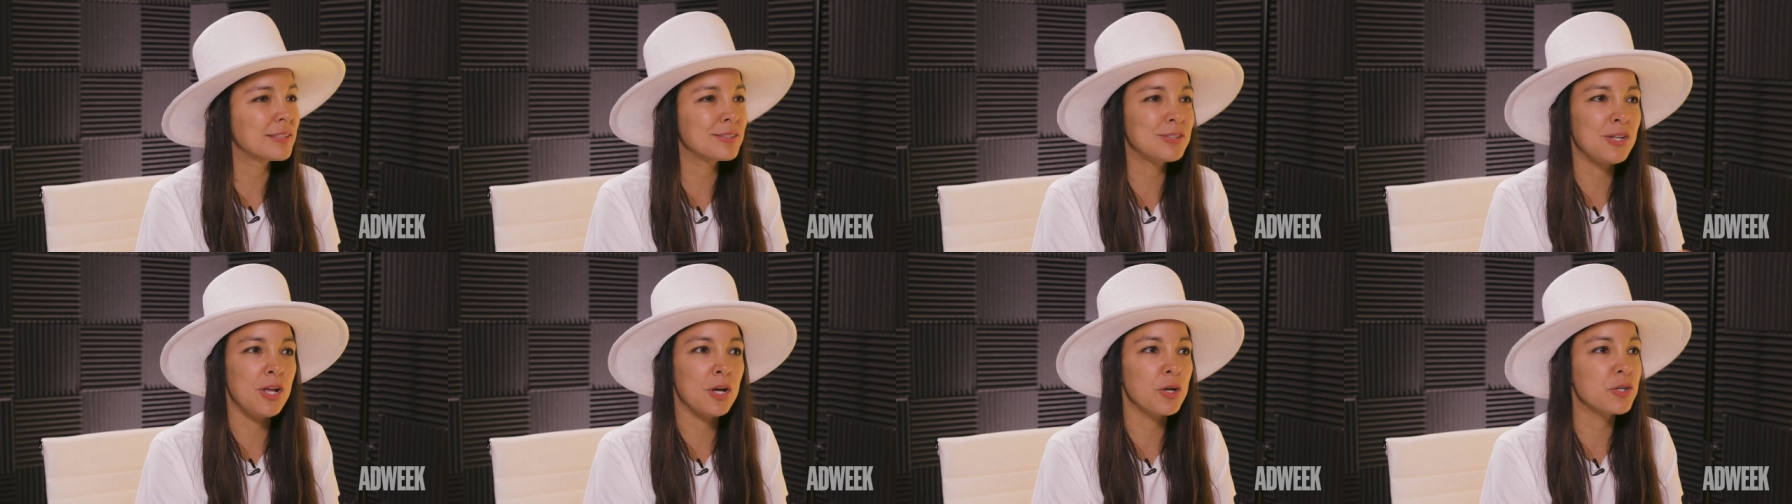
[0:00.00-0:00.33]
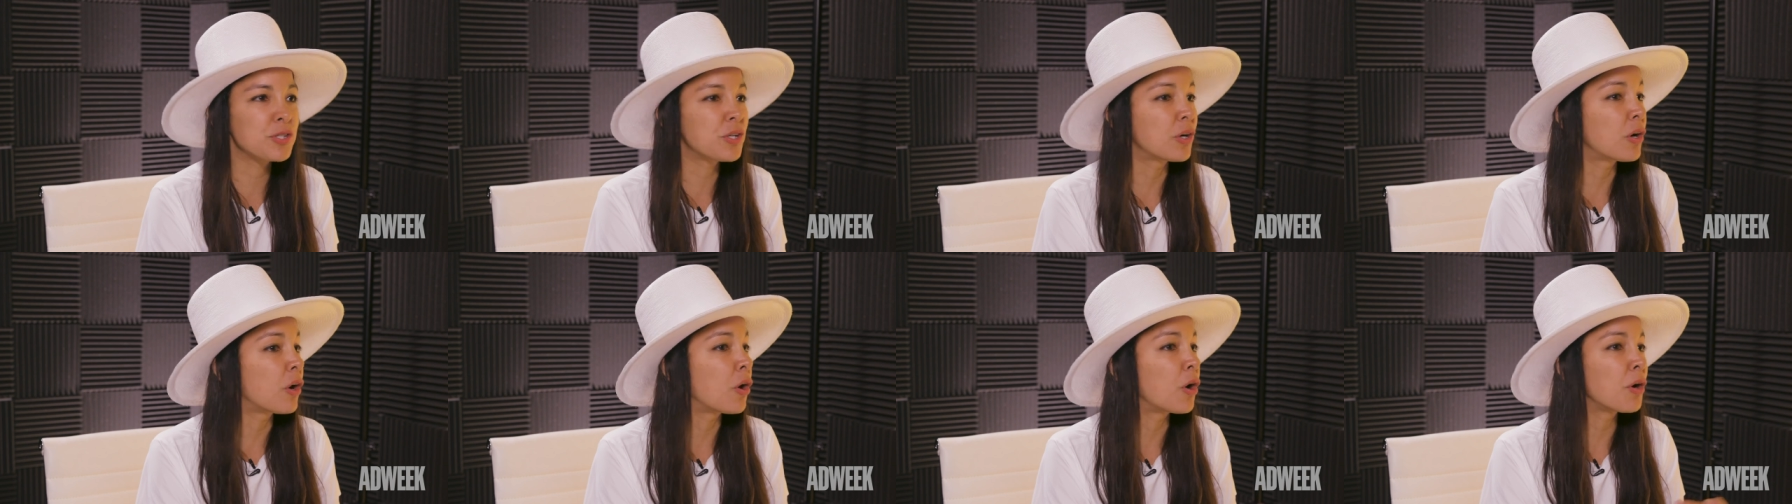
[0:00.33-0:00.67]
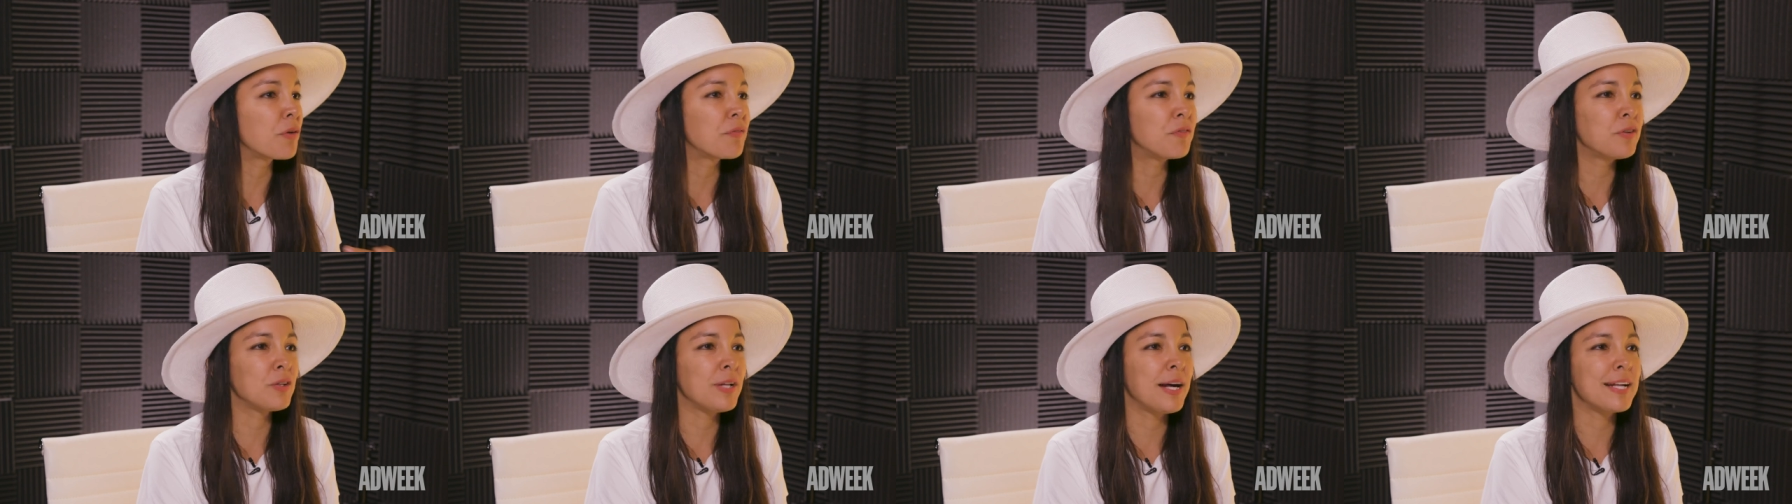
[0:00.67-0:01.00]
as long as they're
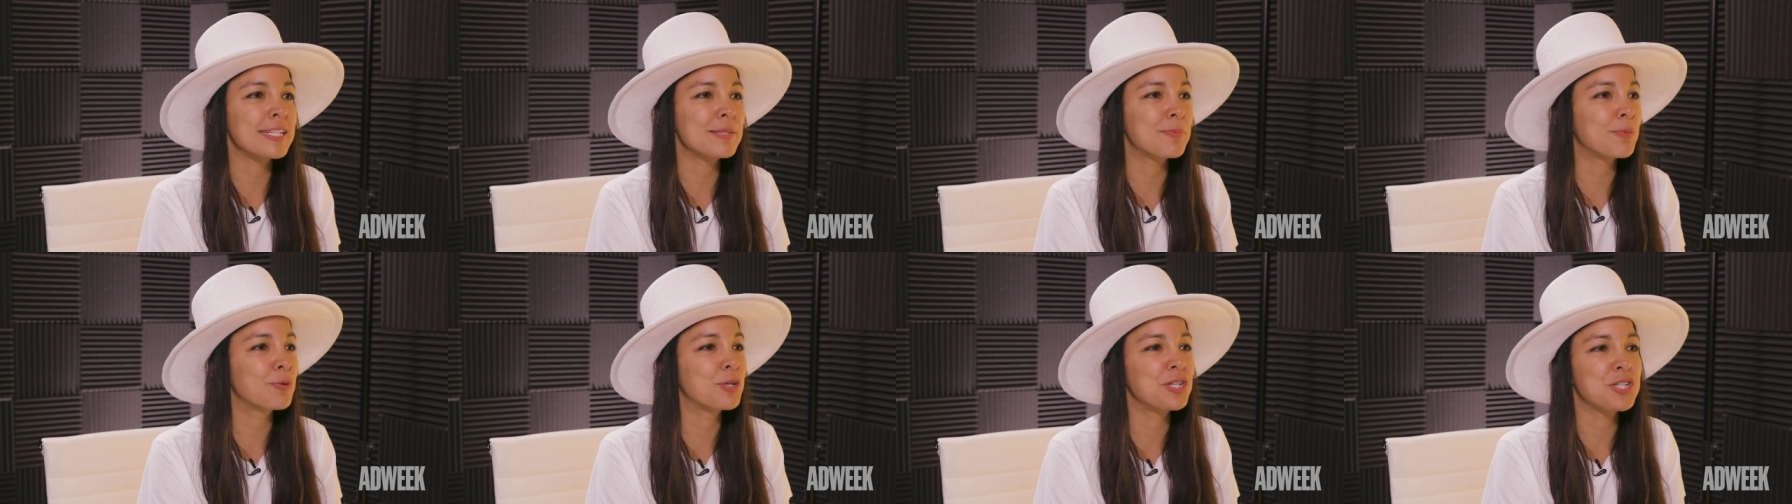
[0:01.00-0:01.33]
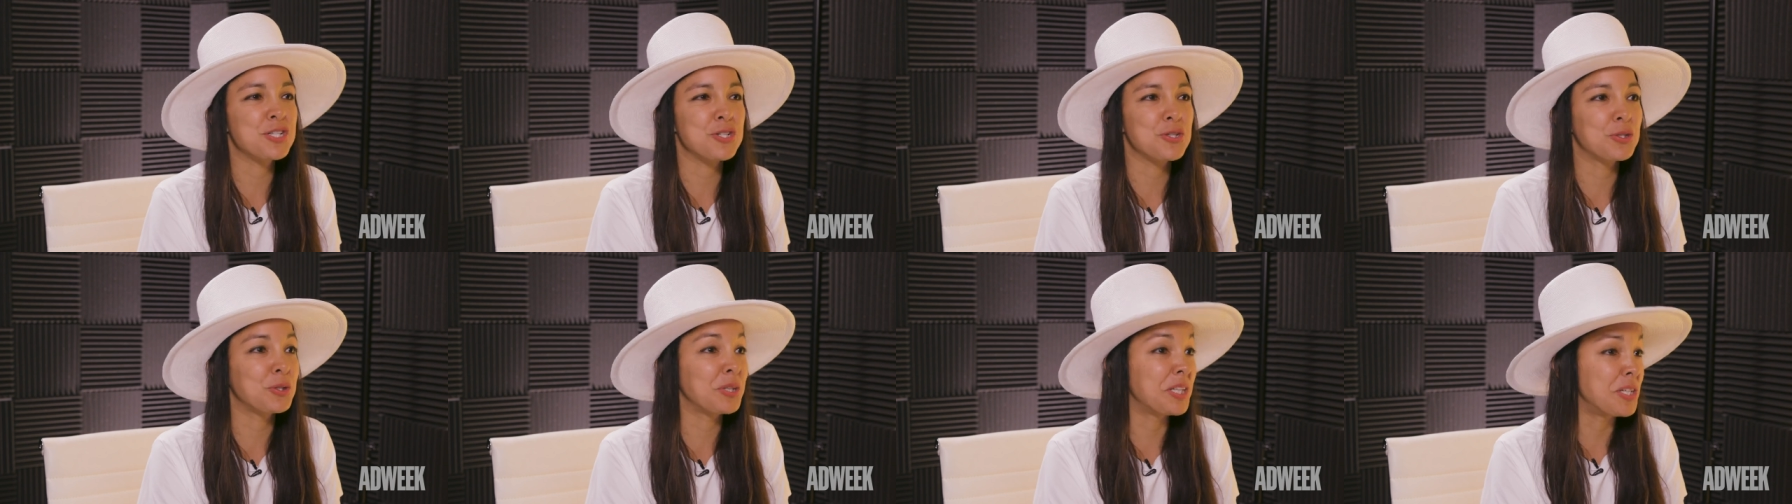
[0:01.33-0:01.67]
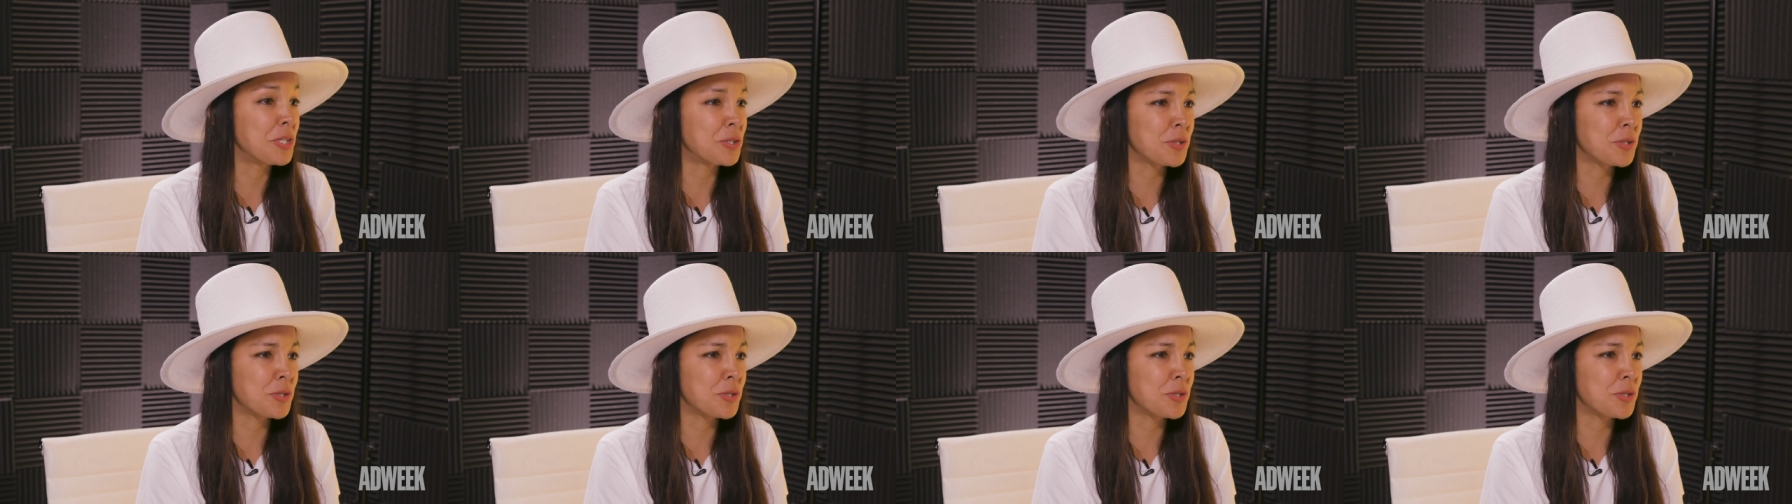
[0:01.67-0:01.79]
artful, aspirational,